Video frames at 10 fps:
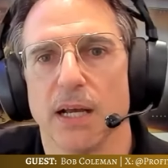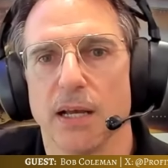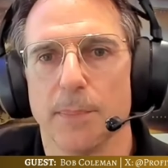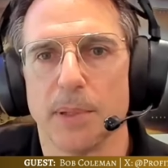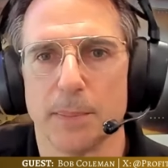
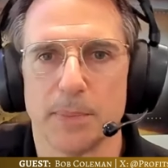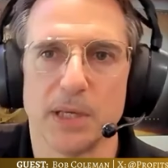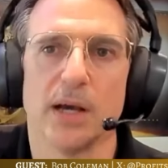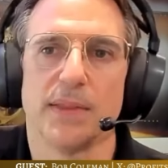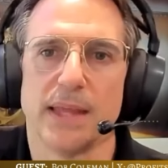But
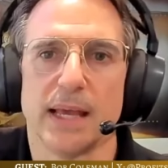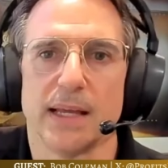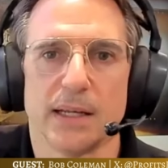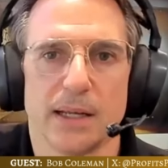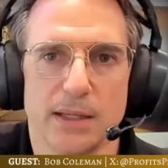beyond
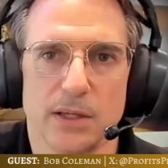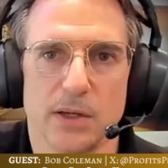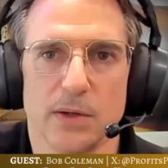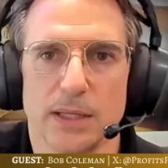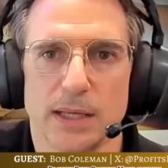that, you know,